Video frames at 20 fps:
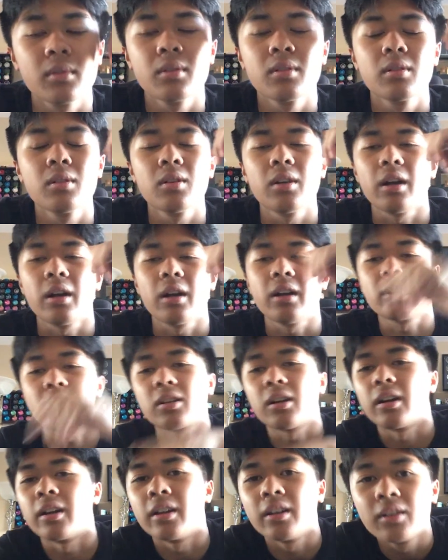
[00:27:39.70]
Sorry.
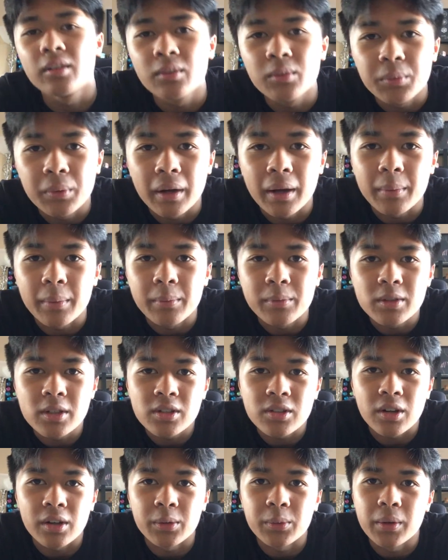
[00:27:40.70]
Wait, I'm just trying to read what
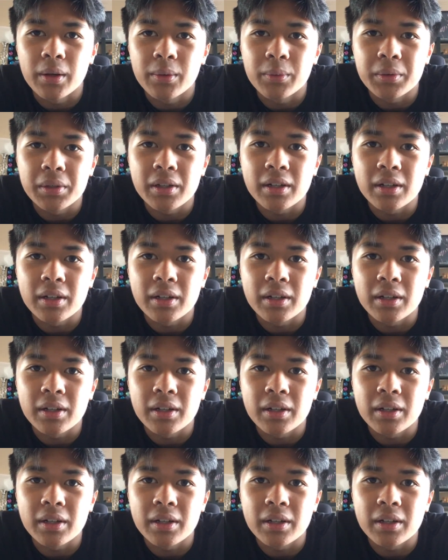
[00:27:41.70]
you guys saying.